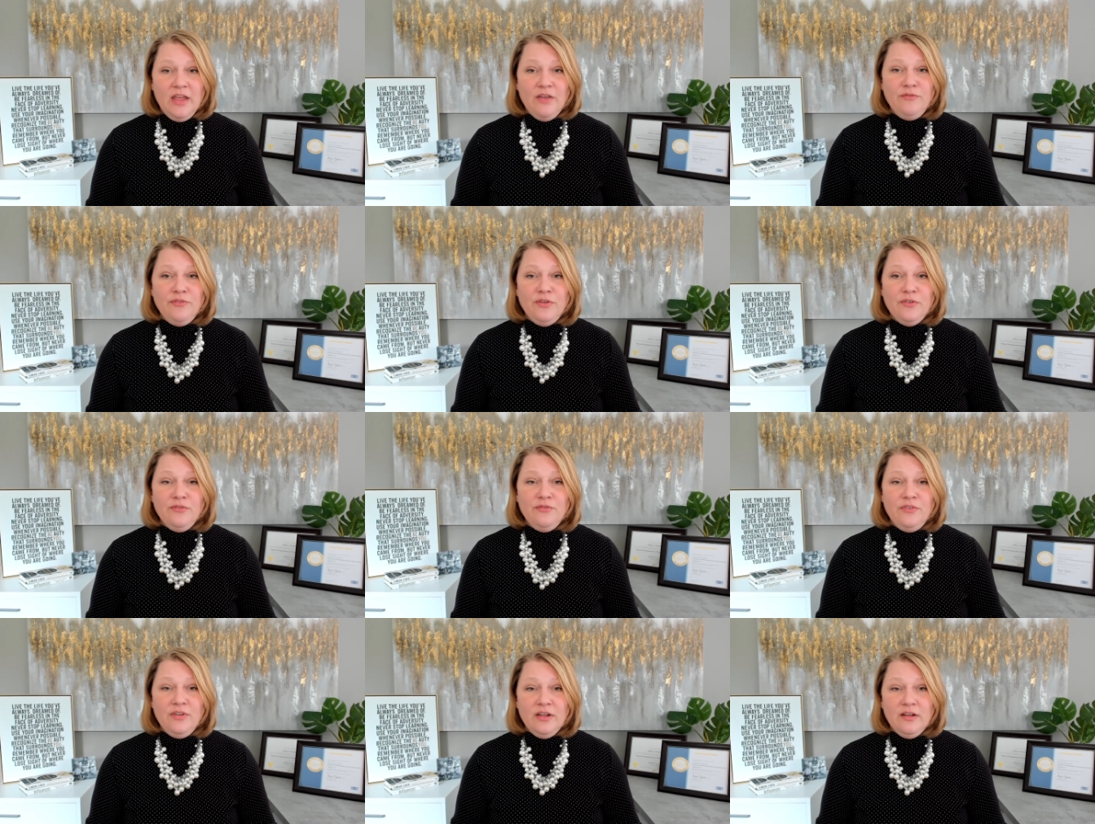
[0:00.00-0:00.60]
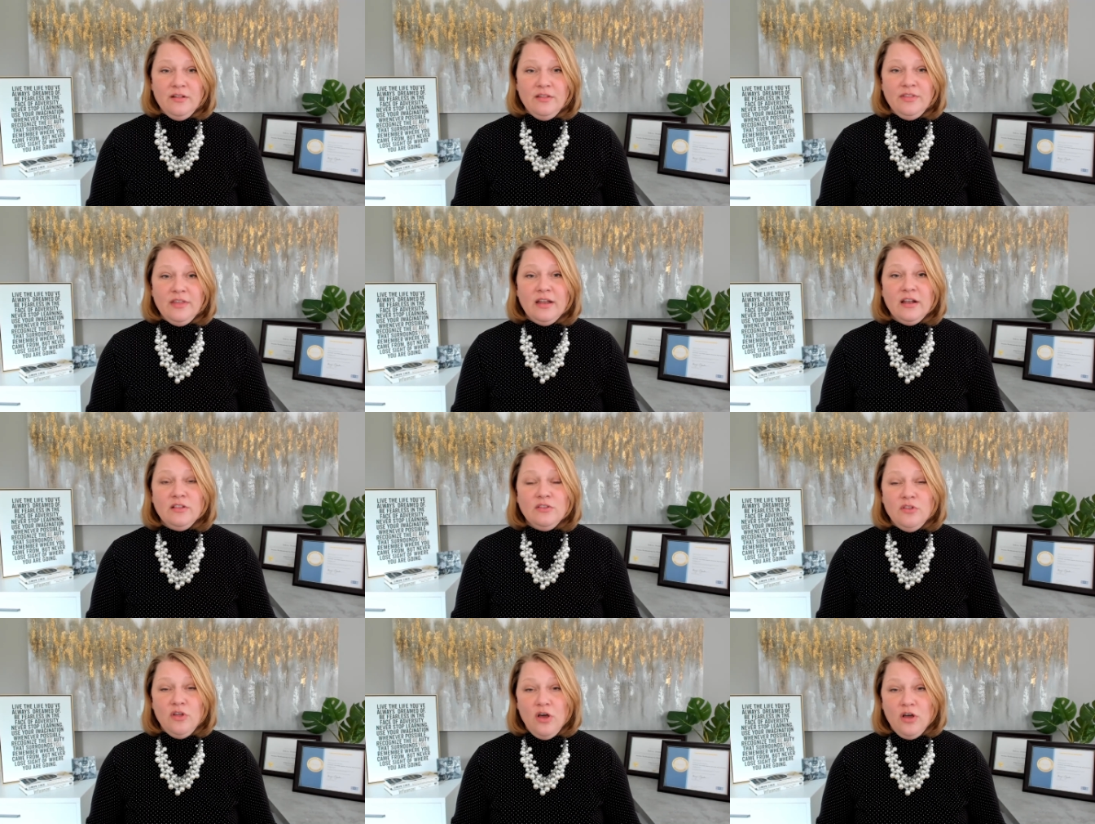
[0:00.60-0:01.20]
if you feel that
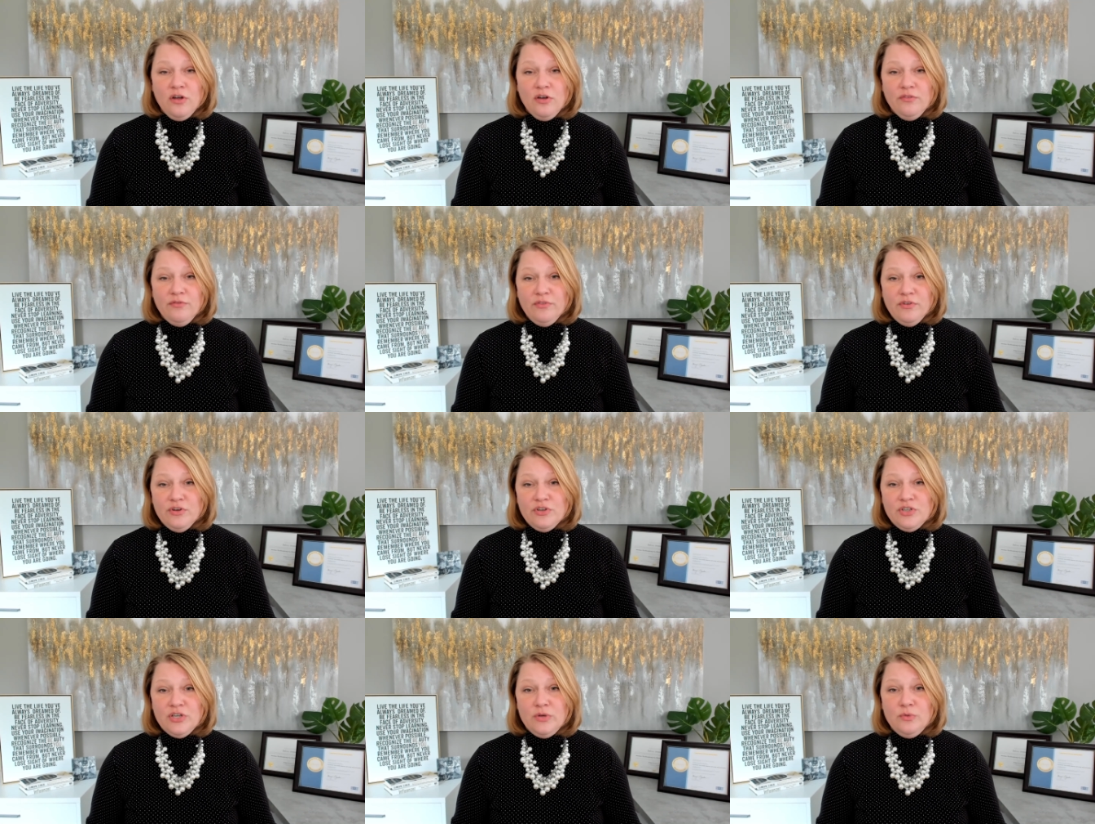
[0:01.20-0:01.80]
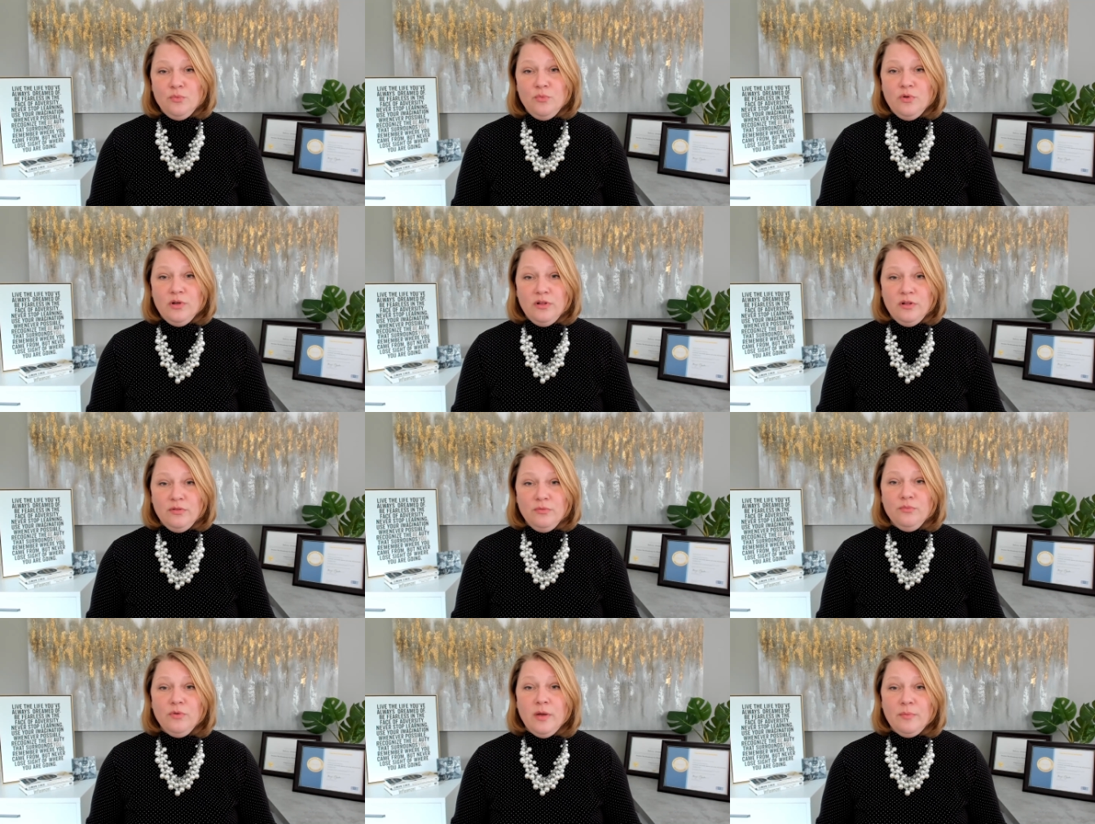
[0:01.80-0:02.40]
a longer version
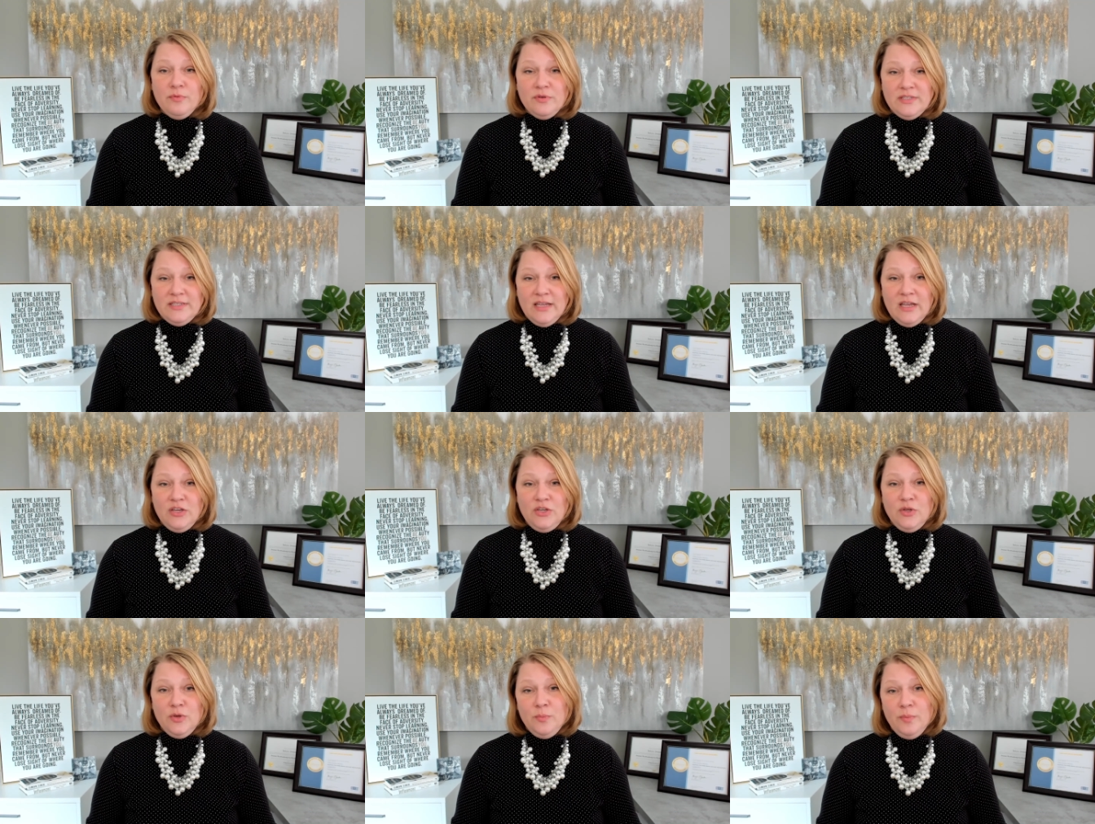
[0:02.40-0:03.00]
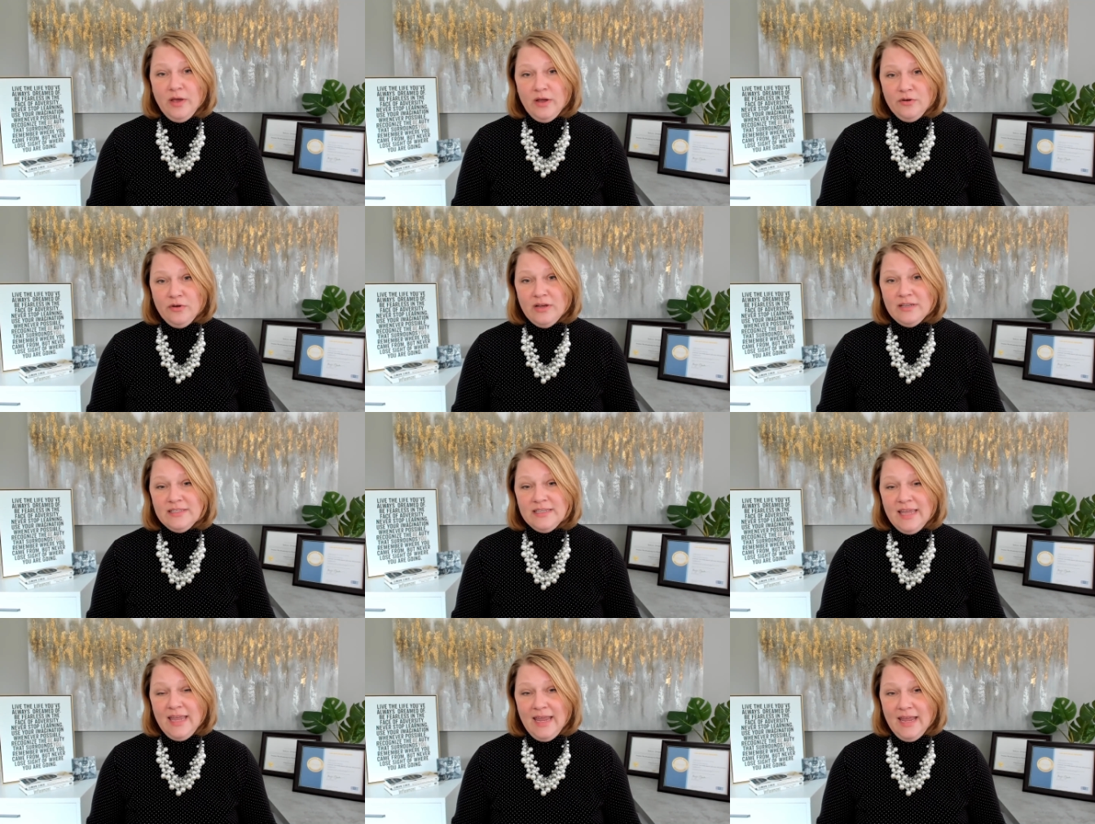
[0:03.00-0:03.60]
will represent you better
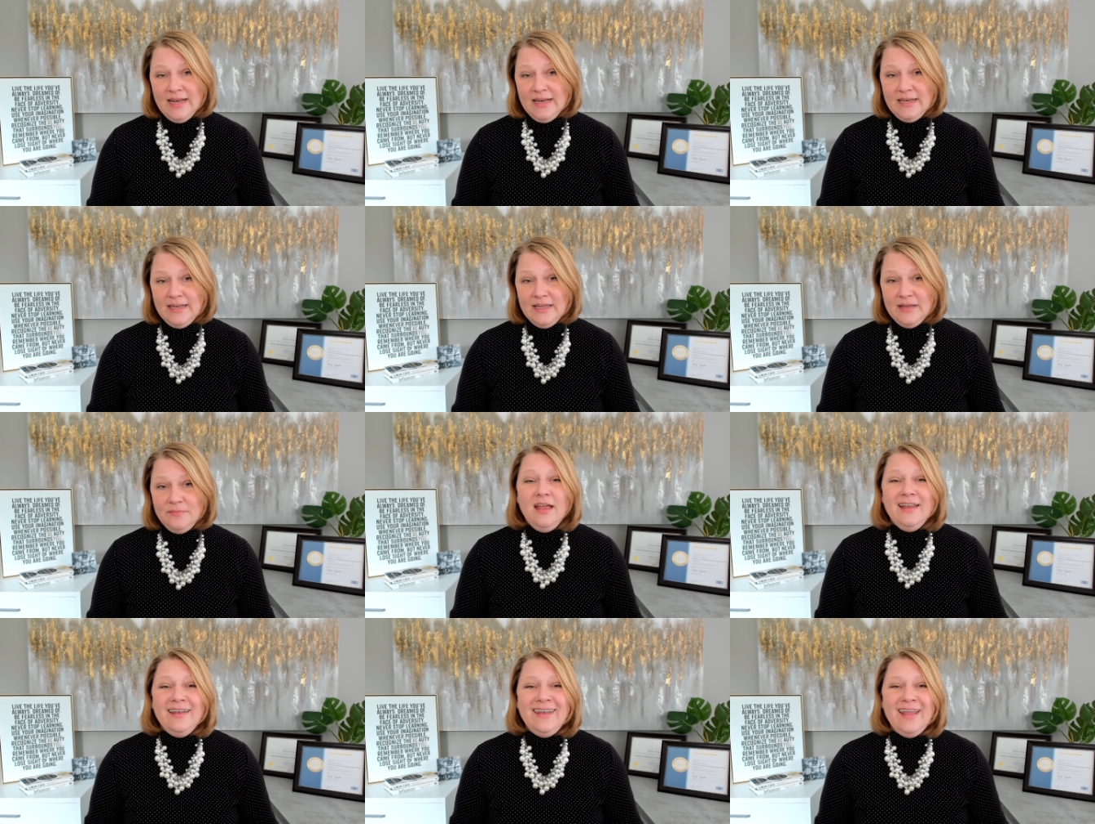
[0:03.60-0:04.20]
as a candidate.